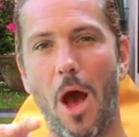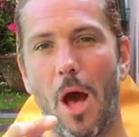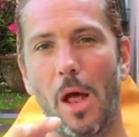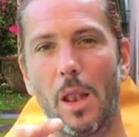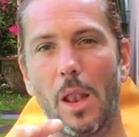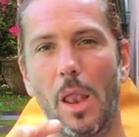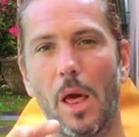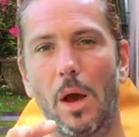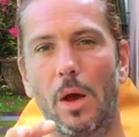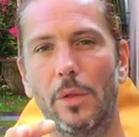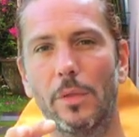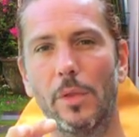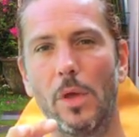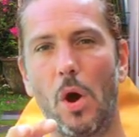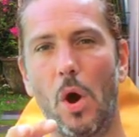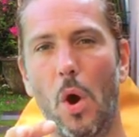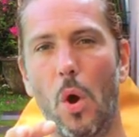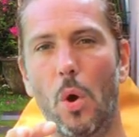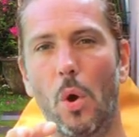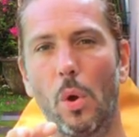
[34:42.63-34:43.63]
Alone,
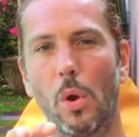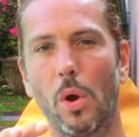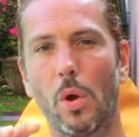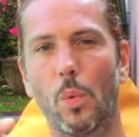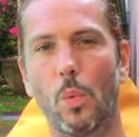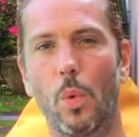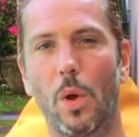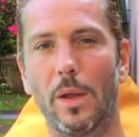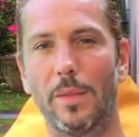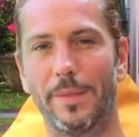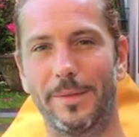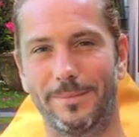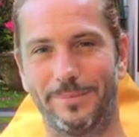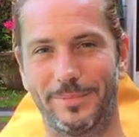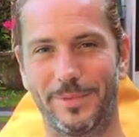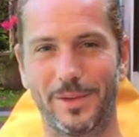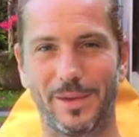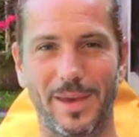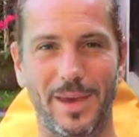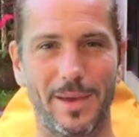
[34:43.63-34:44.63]
all one,
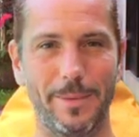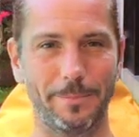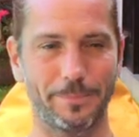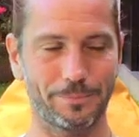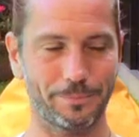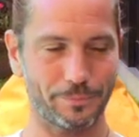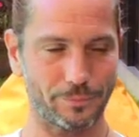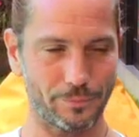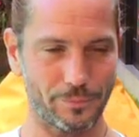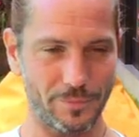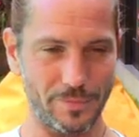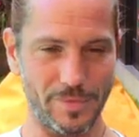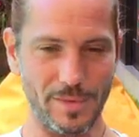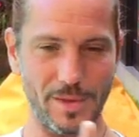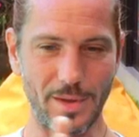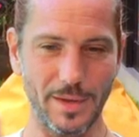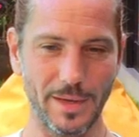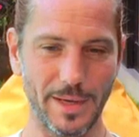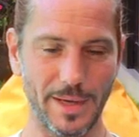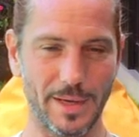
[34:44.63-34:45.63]
okay?
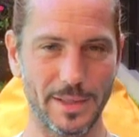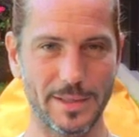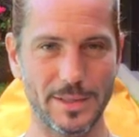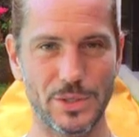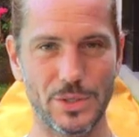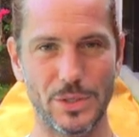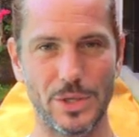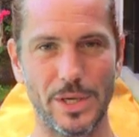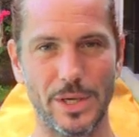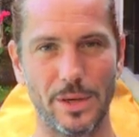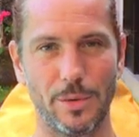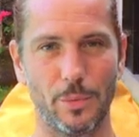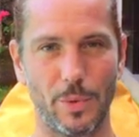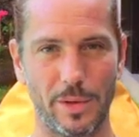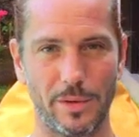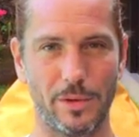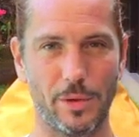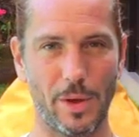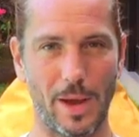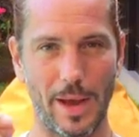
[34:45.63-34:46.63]
You can see
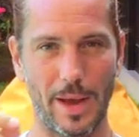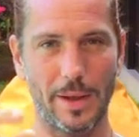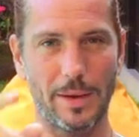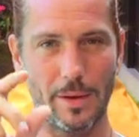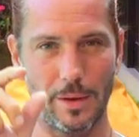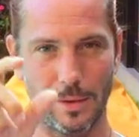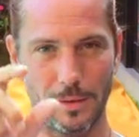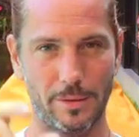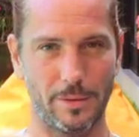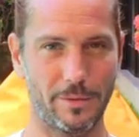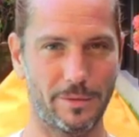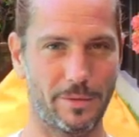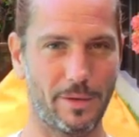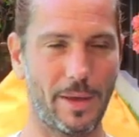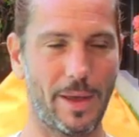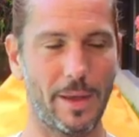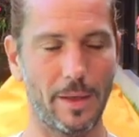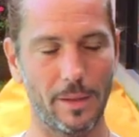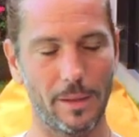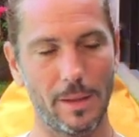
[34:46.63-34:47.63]
when you add
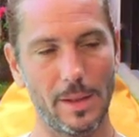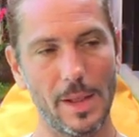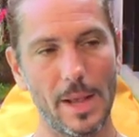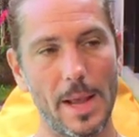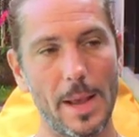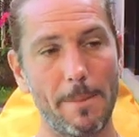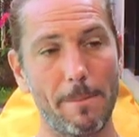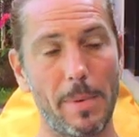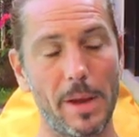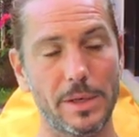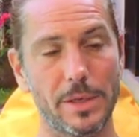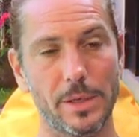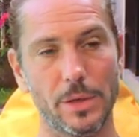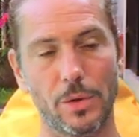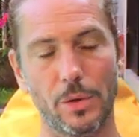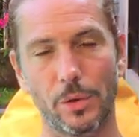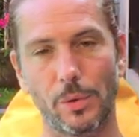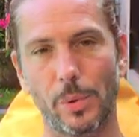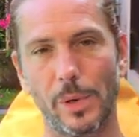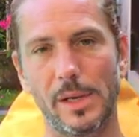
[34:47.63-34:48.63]
another L. But
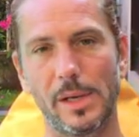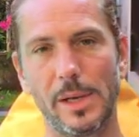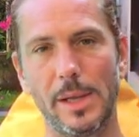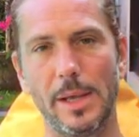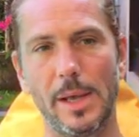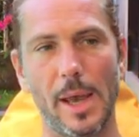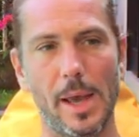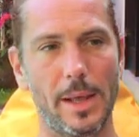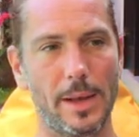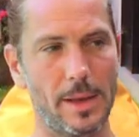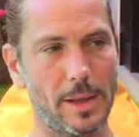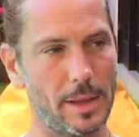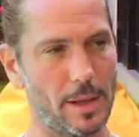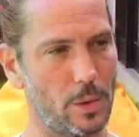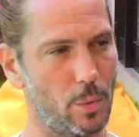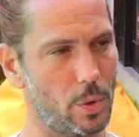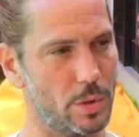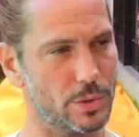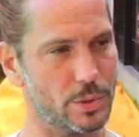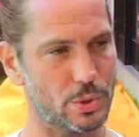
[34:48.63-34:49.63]
concretely, and
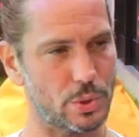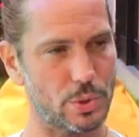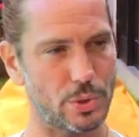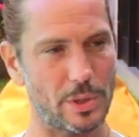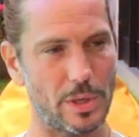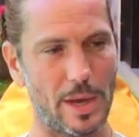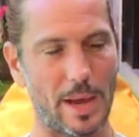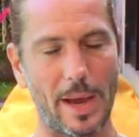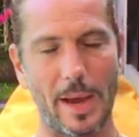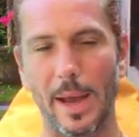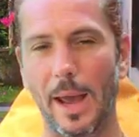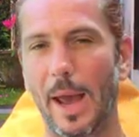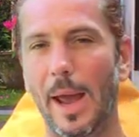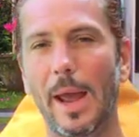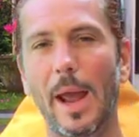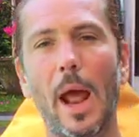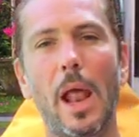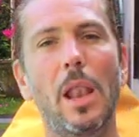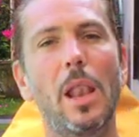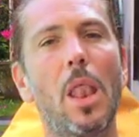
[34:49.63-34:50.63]
it was,
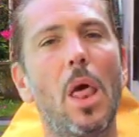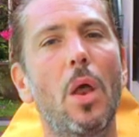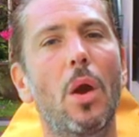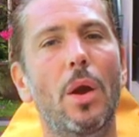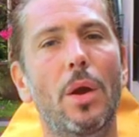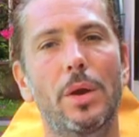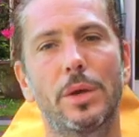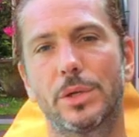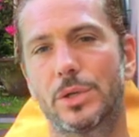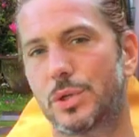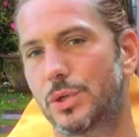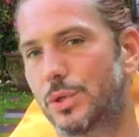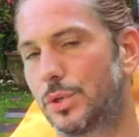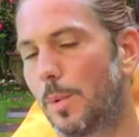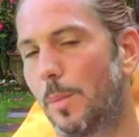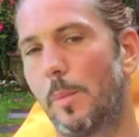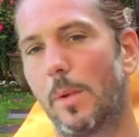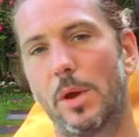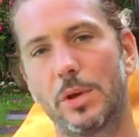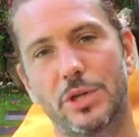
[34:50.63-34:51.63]
I learned
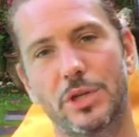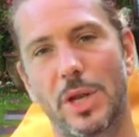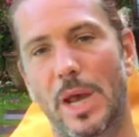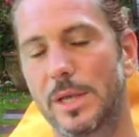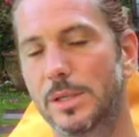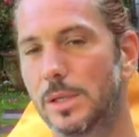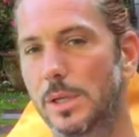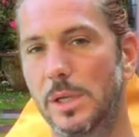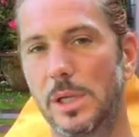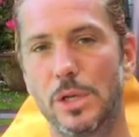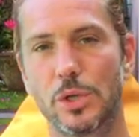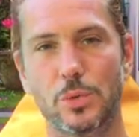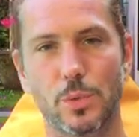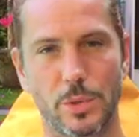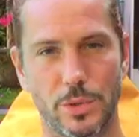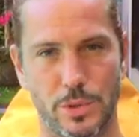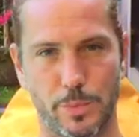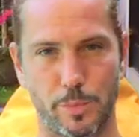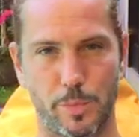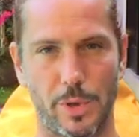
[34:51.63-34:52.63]
so much as an
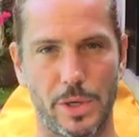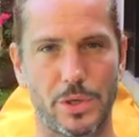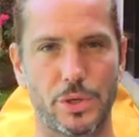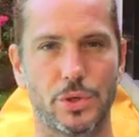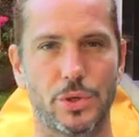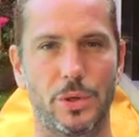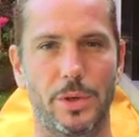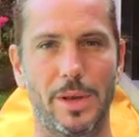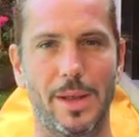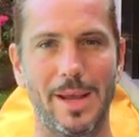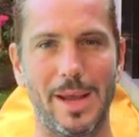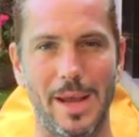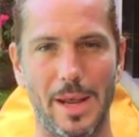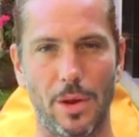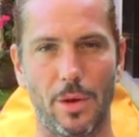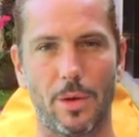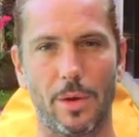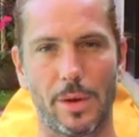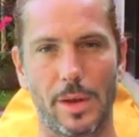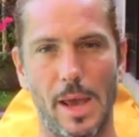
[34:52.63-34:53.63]
introspection,
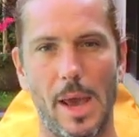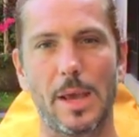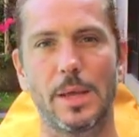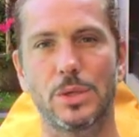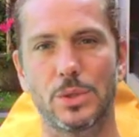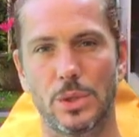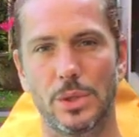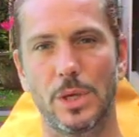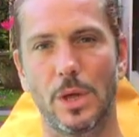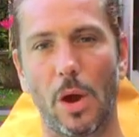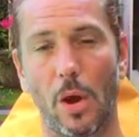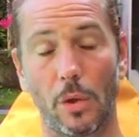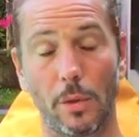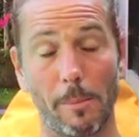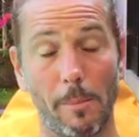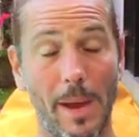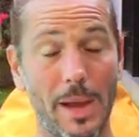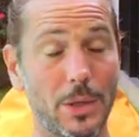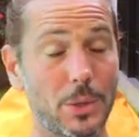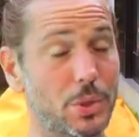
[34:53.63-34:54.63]
inner gazing
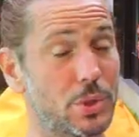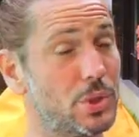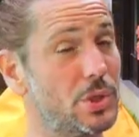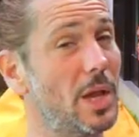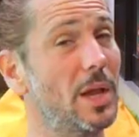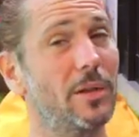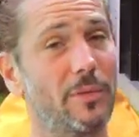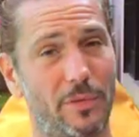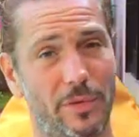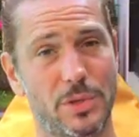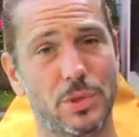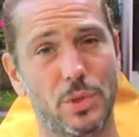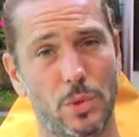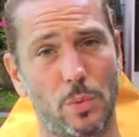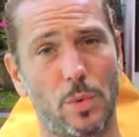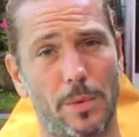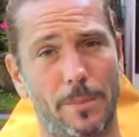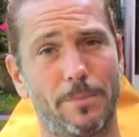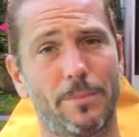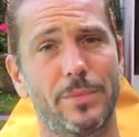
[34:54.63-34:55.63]
on myself and
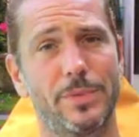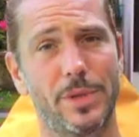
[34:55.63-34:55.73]
so on.